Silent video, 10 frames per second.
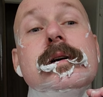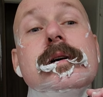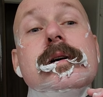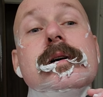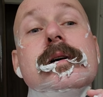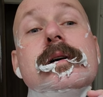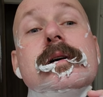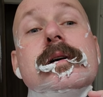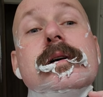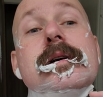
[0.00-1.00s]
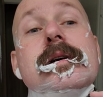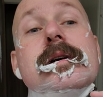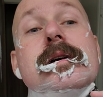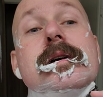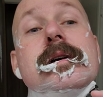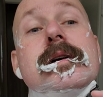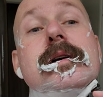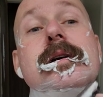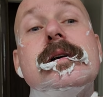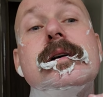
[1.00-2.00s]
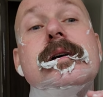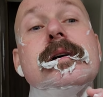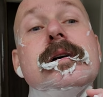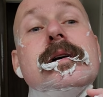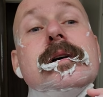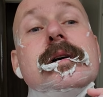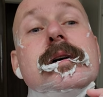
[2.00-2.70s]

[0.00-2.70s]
Nothing is said.